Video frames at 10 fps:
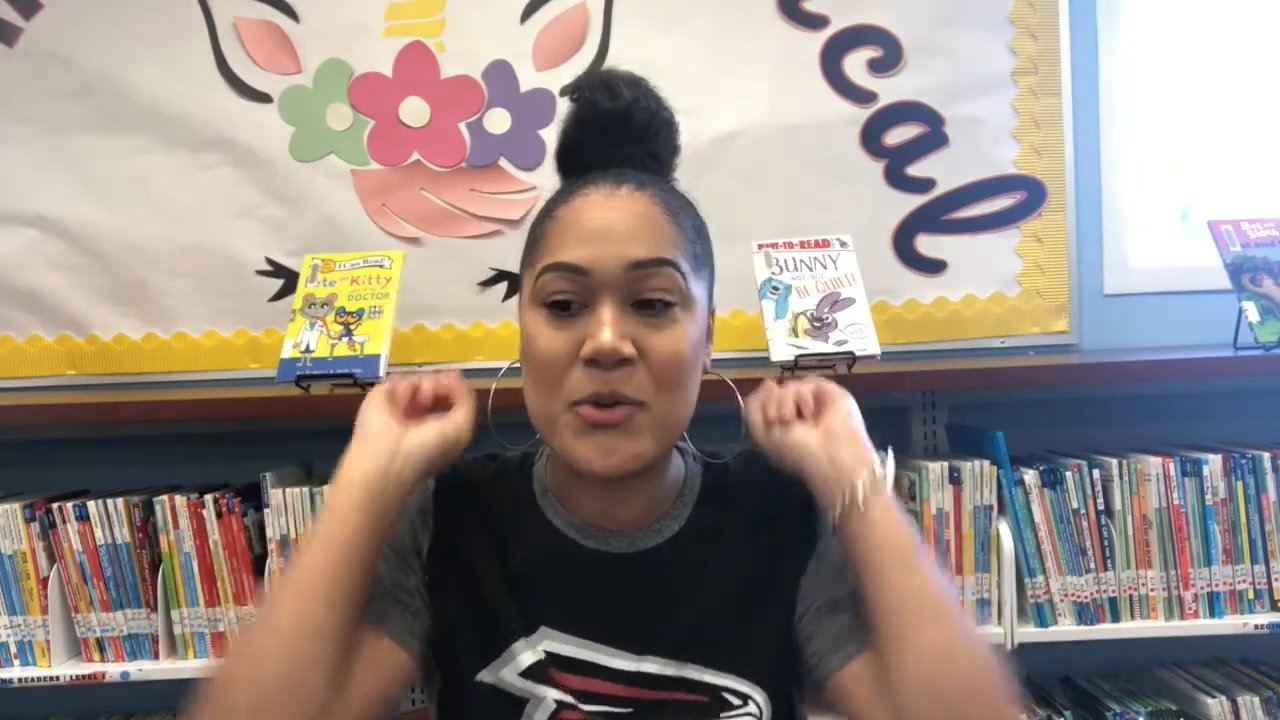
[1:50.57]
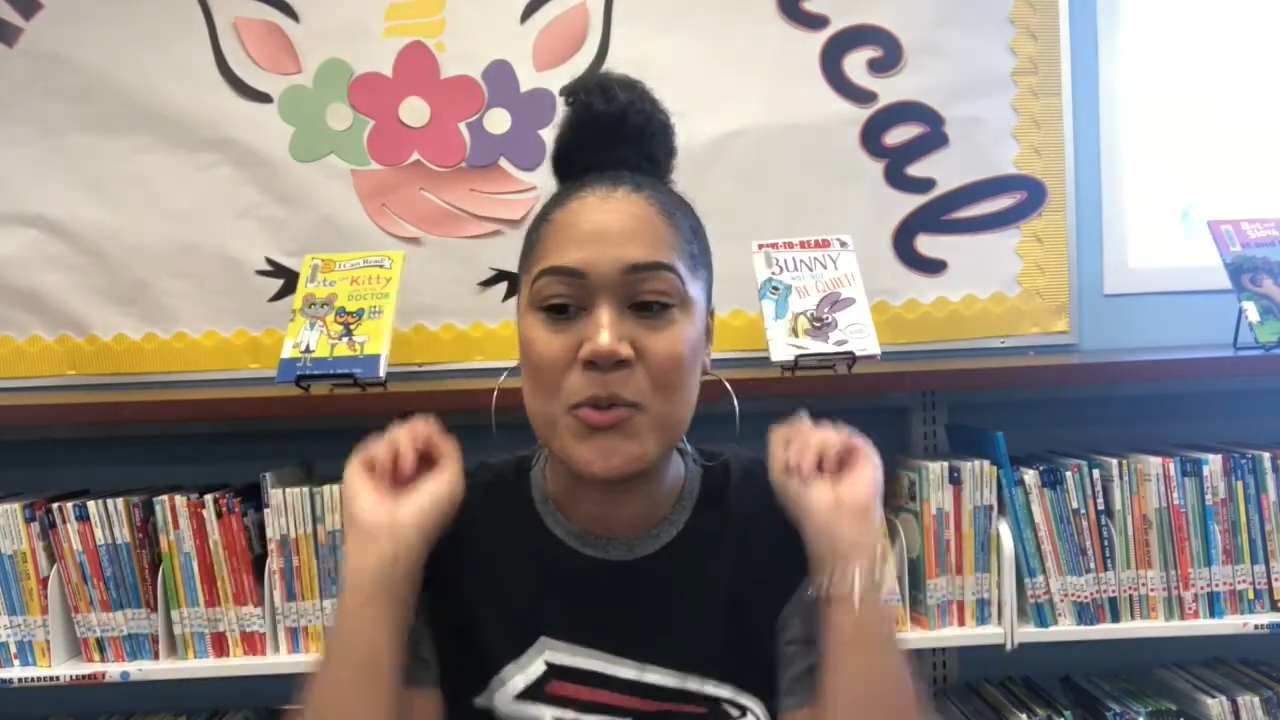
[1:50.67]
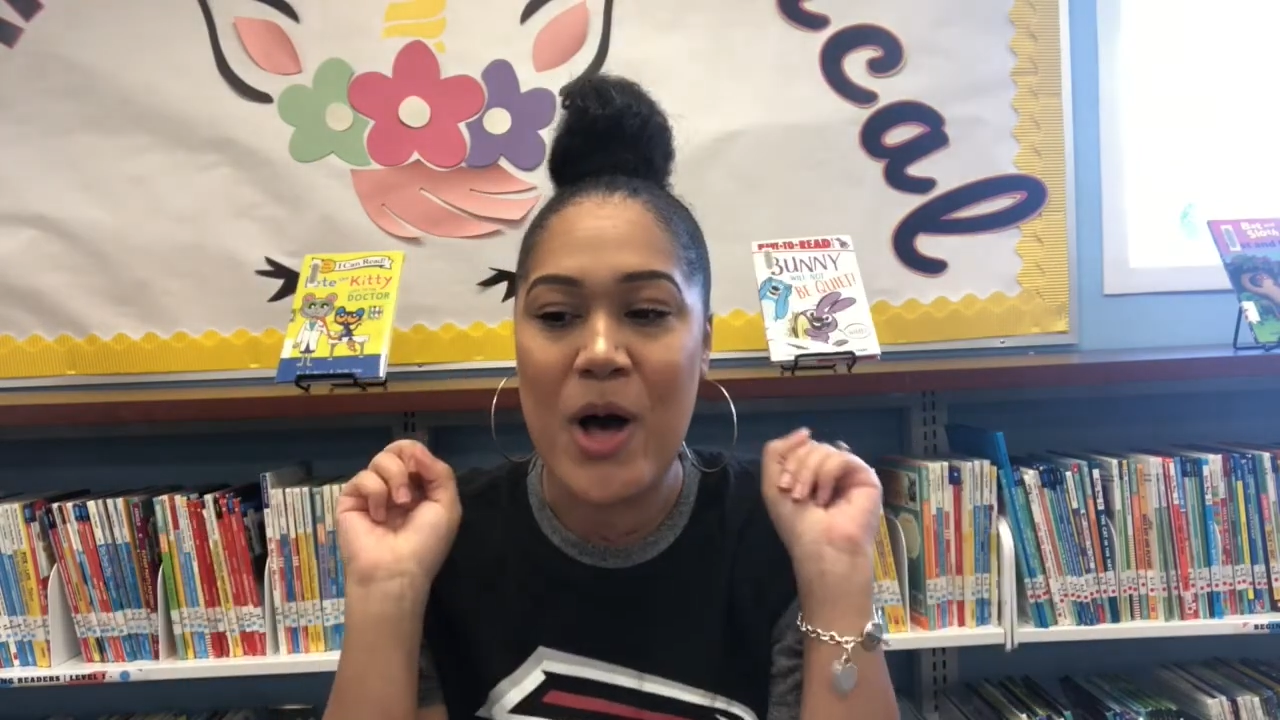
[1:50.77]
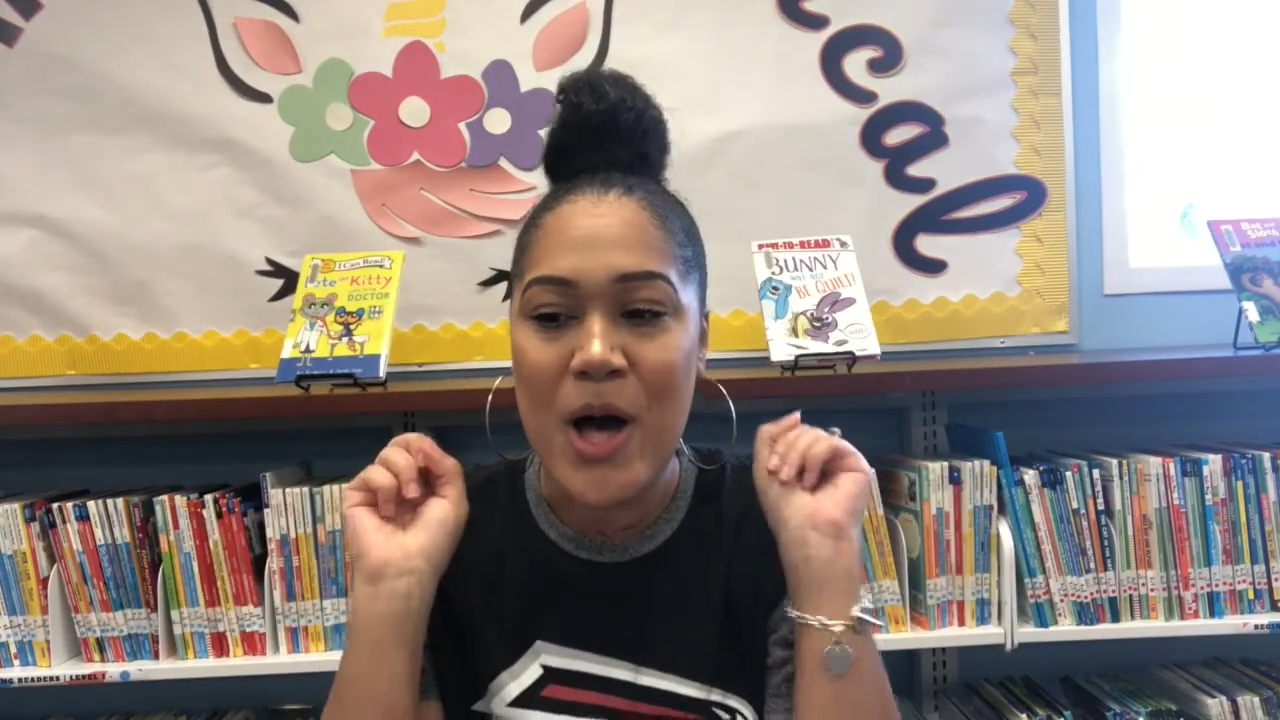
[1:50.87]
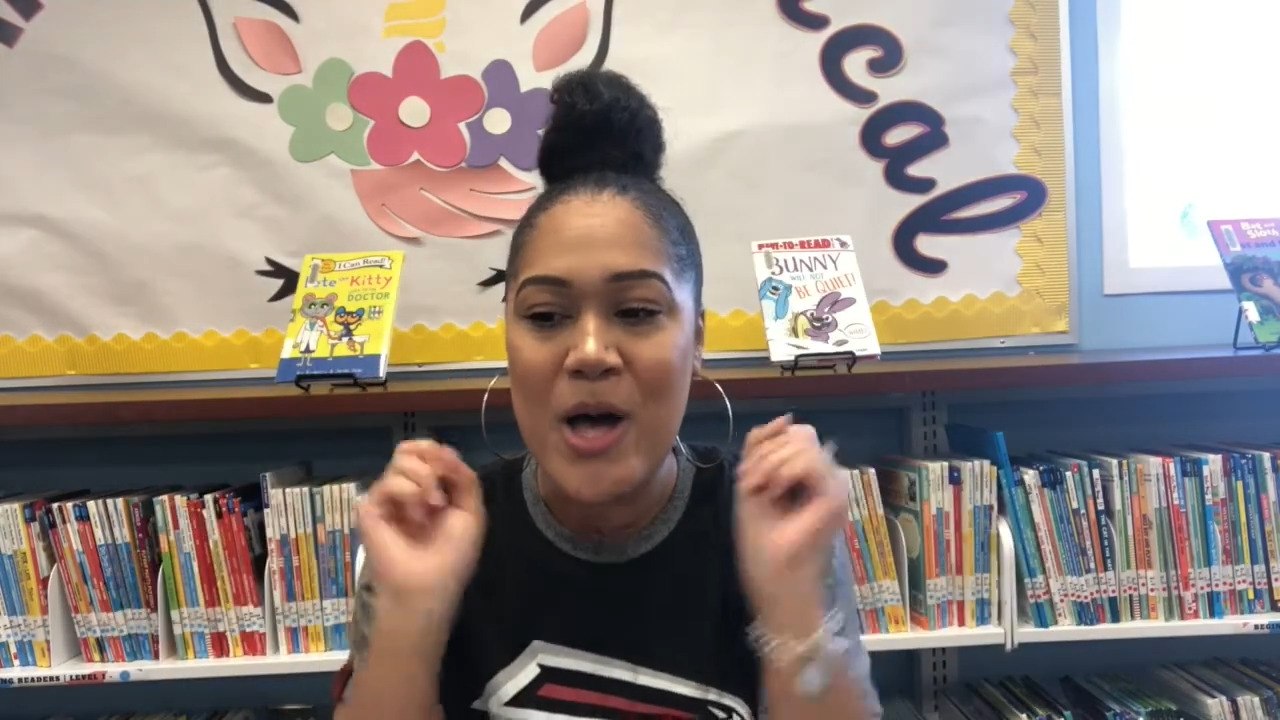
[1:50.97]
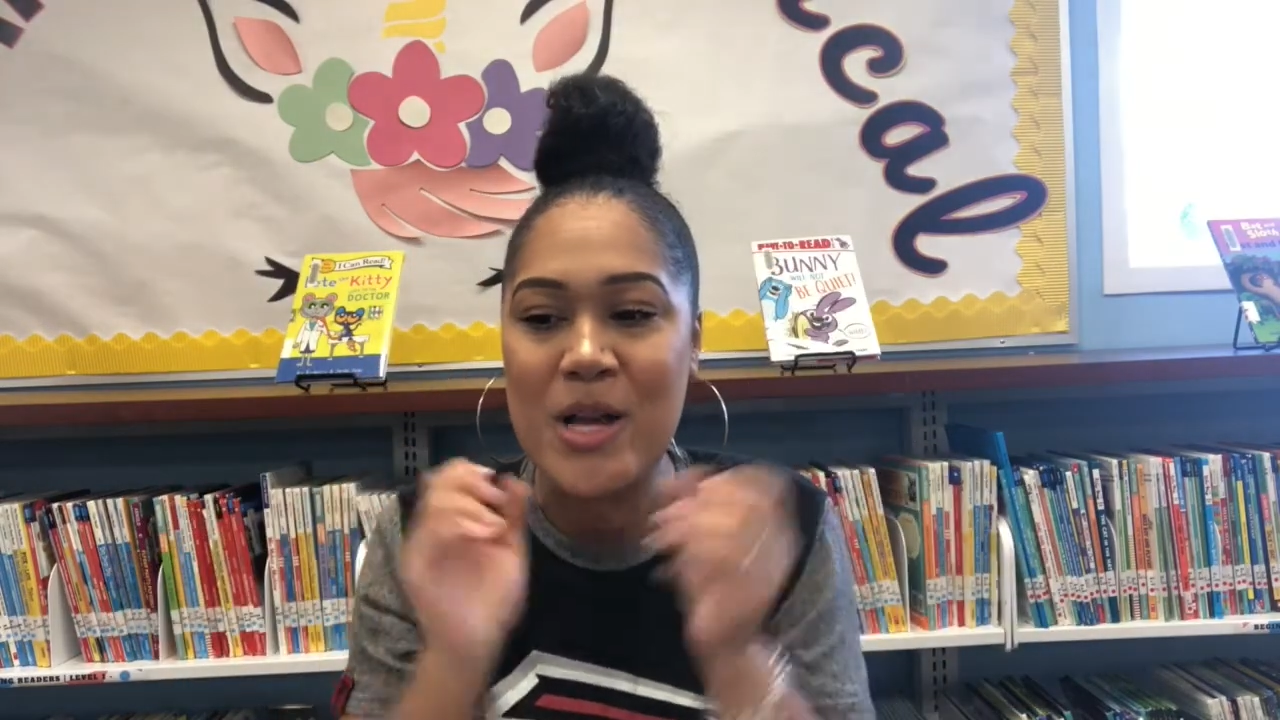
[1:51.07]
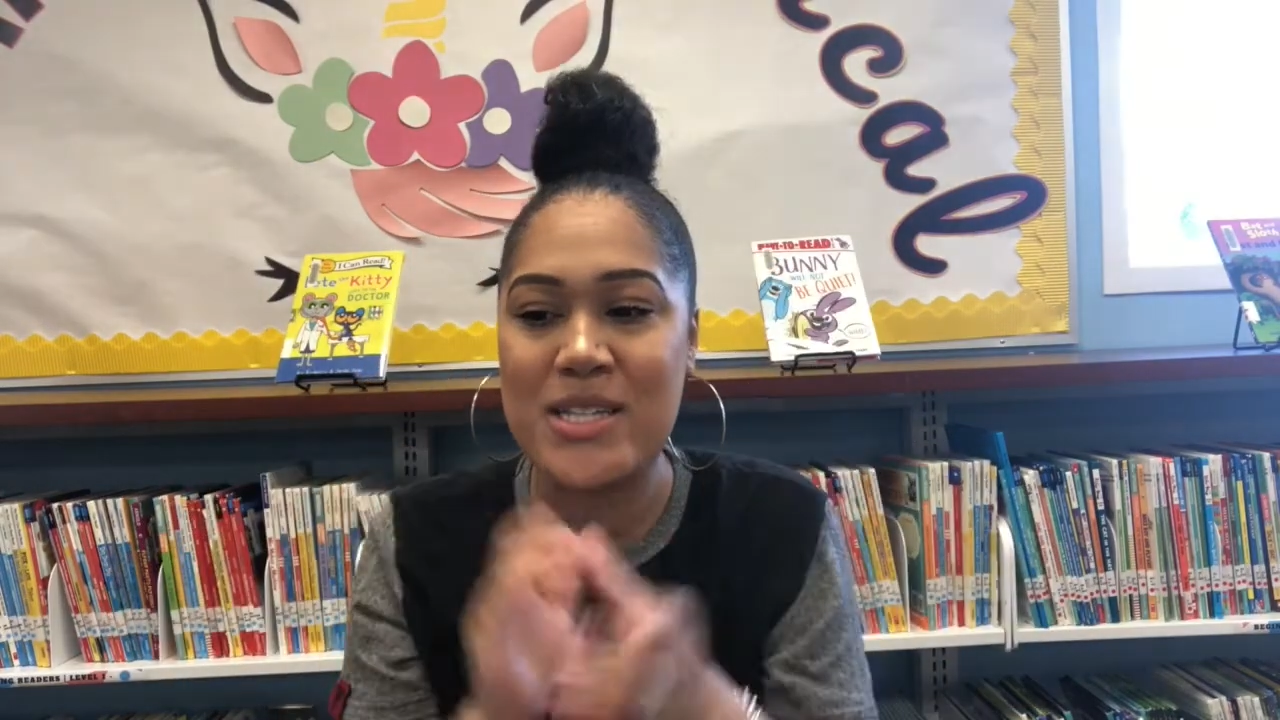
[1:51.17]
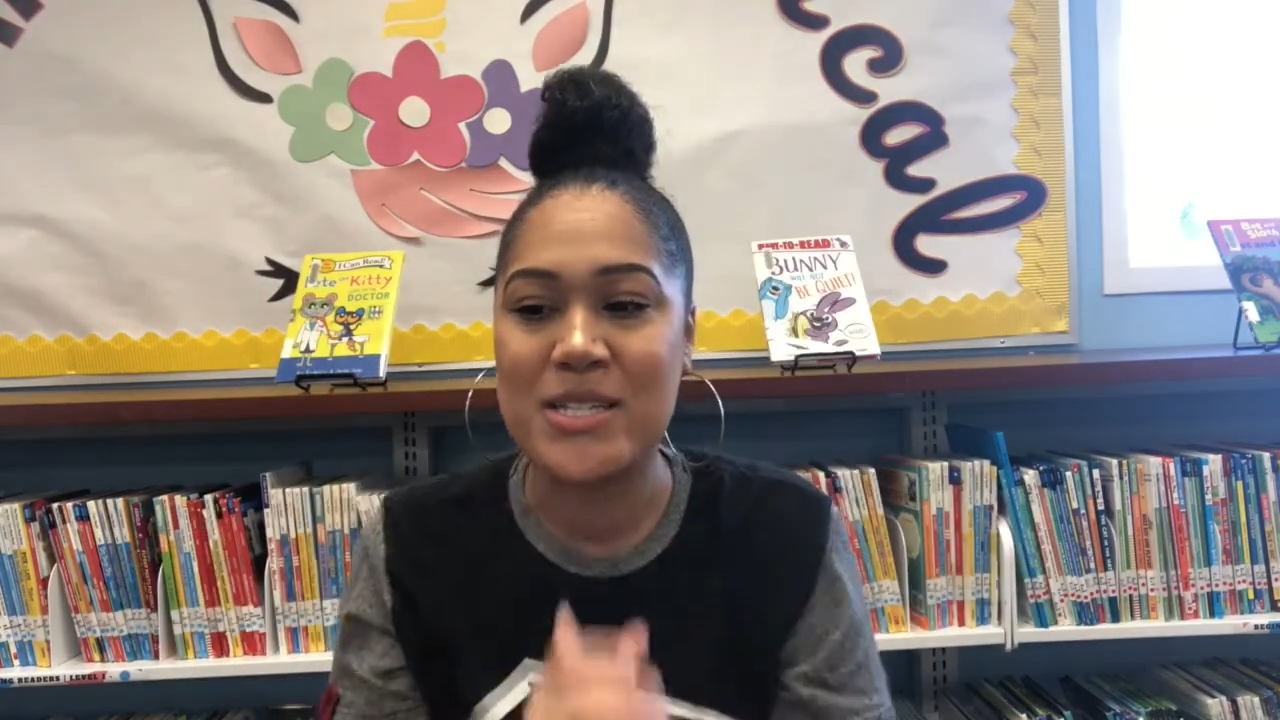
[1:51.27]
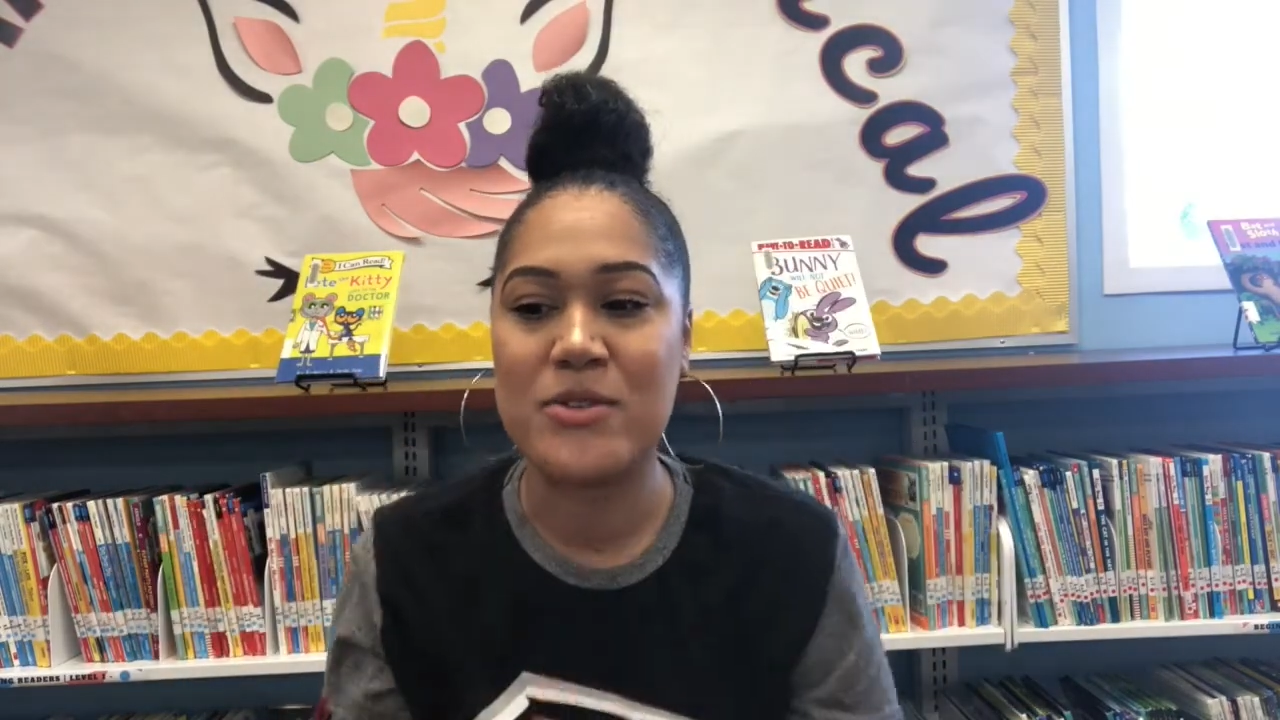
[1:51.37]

walks